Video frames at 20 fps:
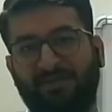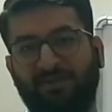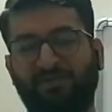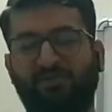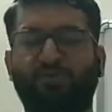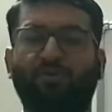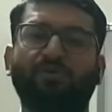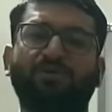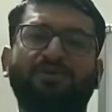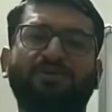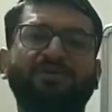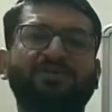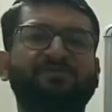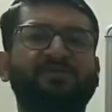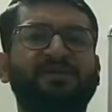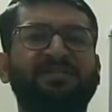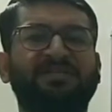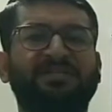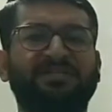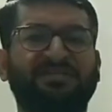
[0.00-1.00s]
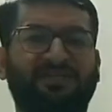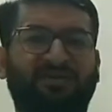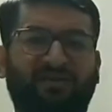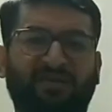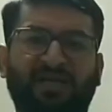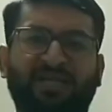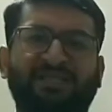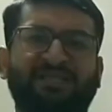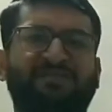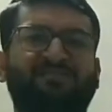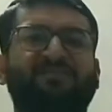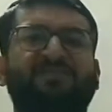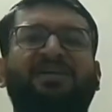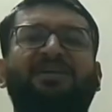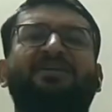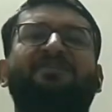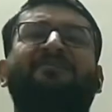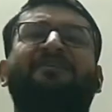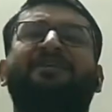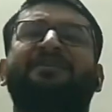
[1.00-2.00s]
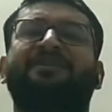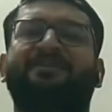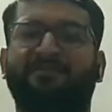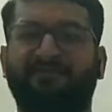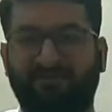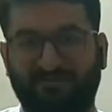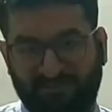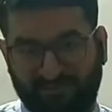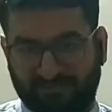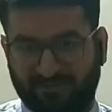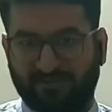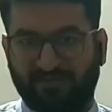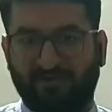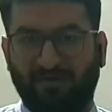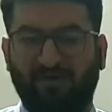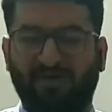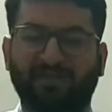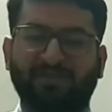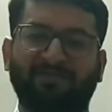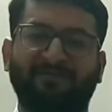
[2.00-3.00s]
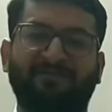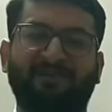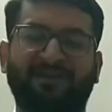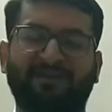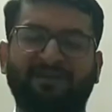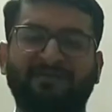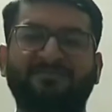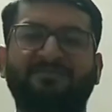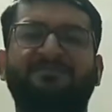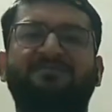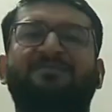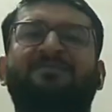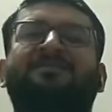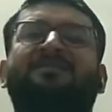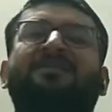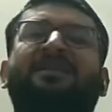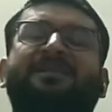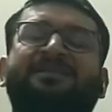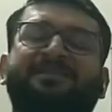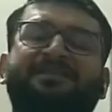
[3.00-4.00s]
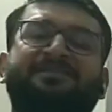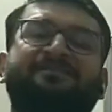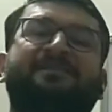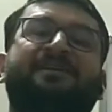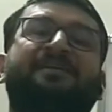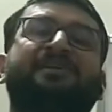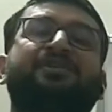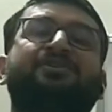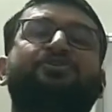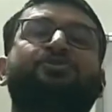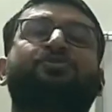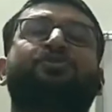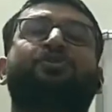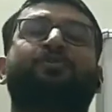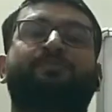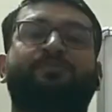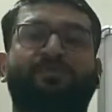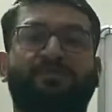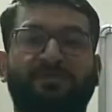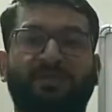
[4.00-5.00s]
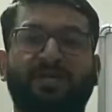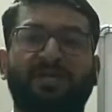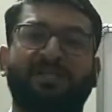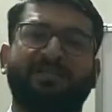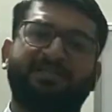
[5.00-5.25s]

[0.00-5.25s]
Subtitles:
So on this basis, the organisms are divided on the various classes, various groups.